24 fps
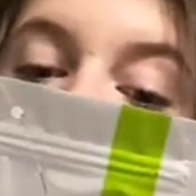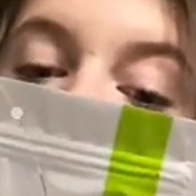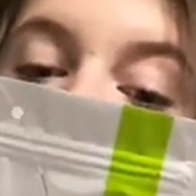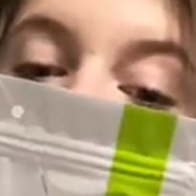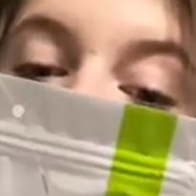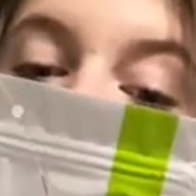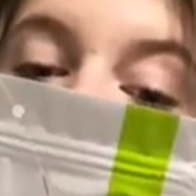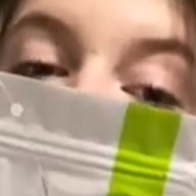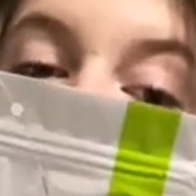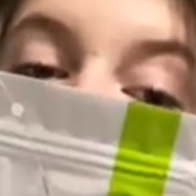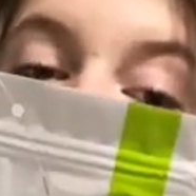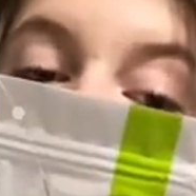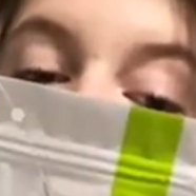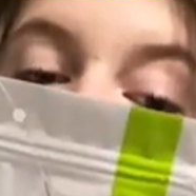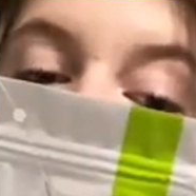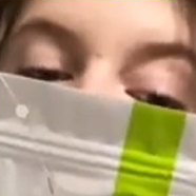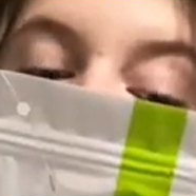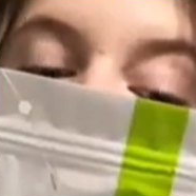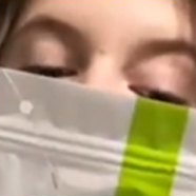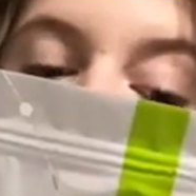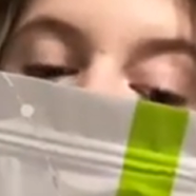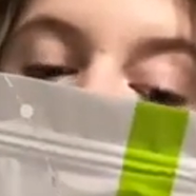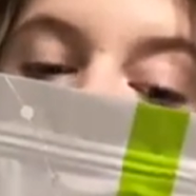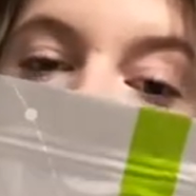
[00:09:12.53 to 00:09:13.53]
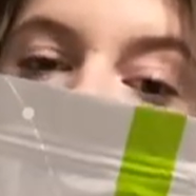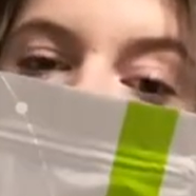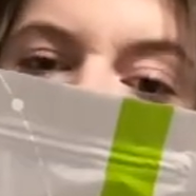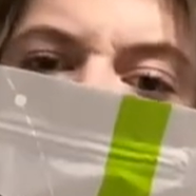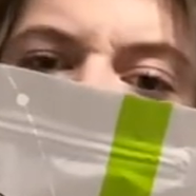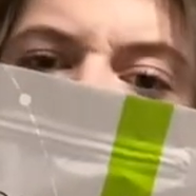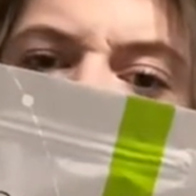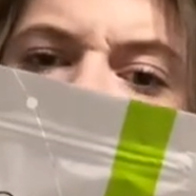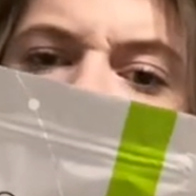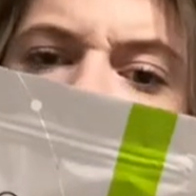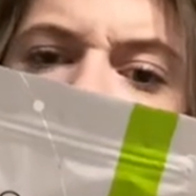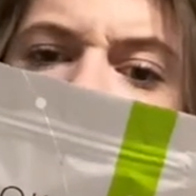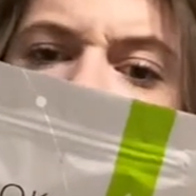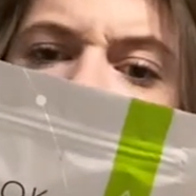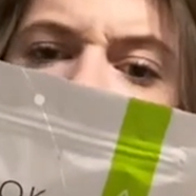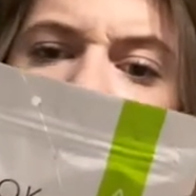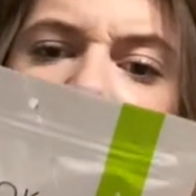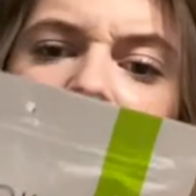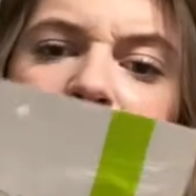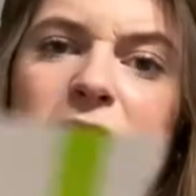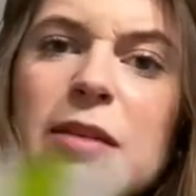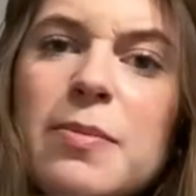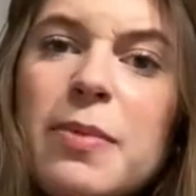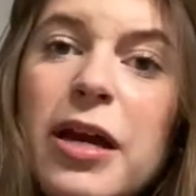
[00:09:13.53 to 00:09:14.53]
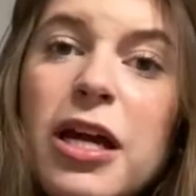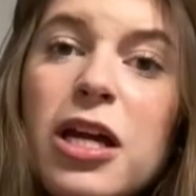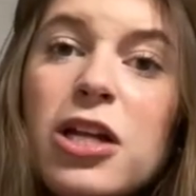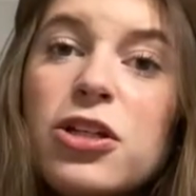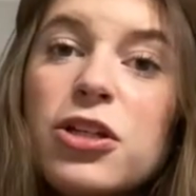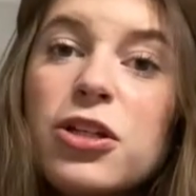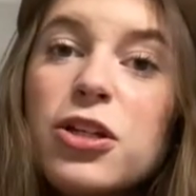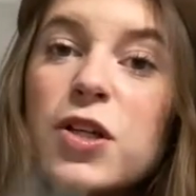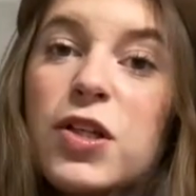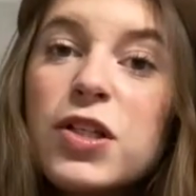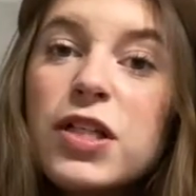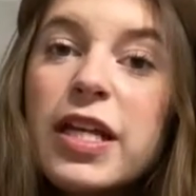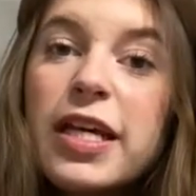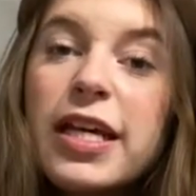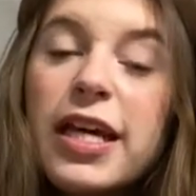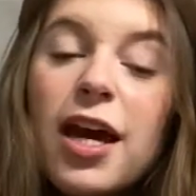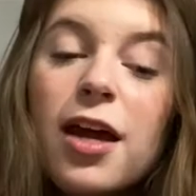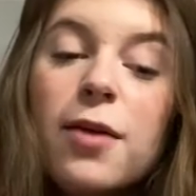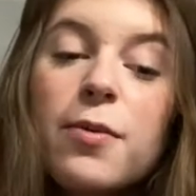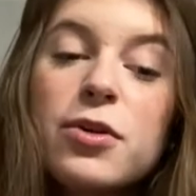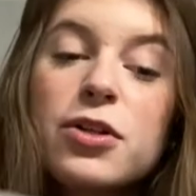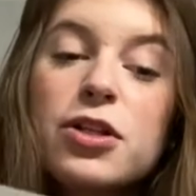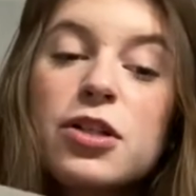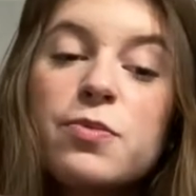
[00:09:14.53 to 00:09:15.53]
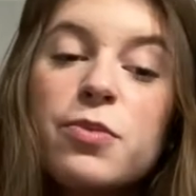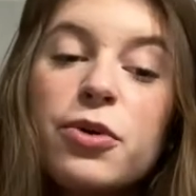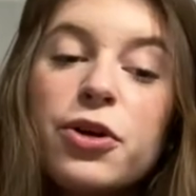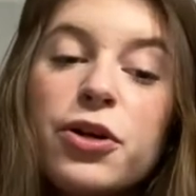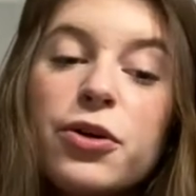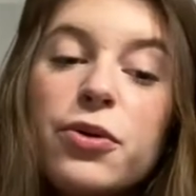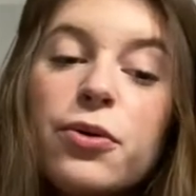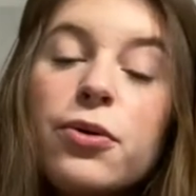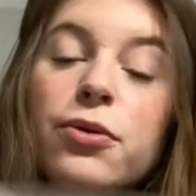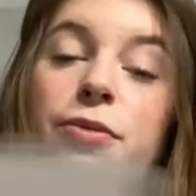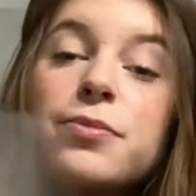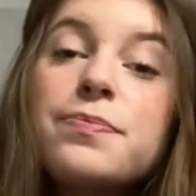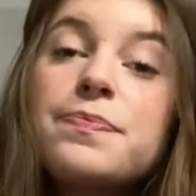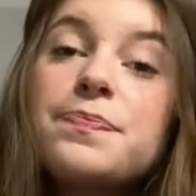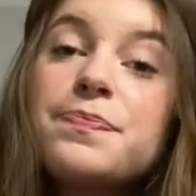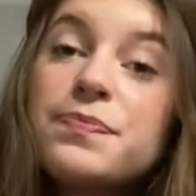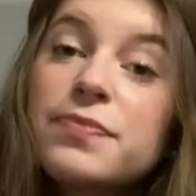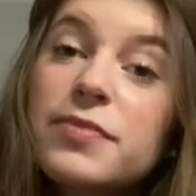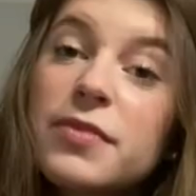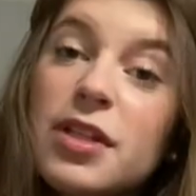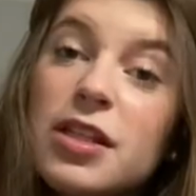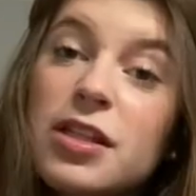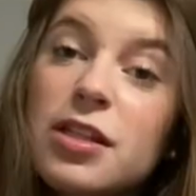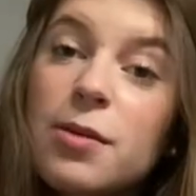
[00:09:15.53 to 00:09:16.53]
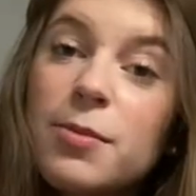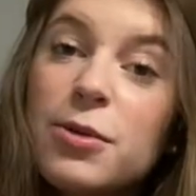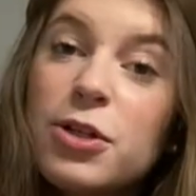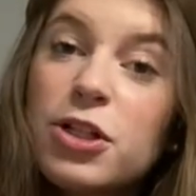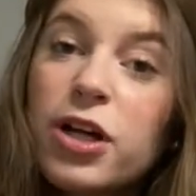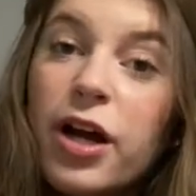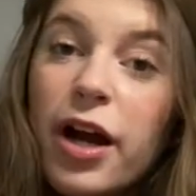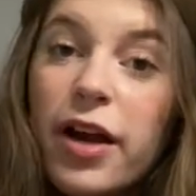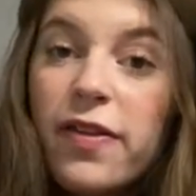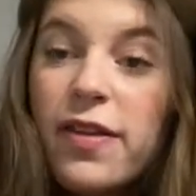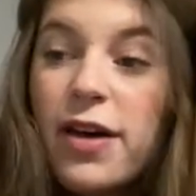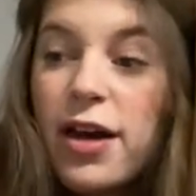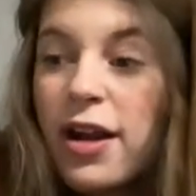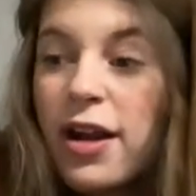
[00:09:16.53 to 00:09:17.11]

Um, and then you can erase the page and use it again, which is pretty cool. So I'll be trying that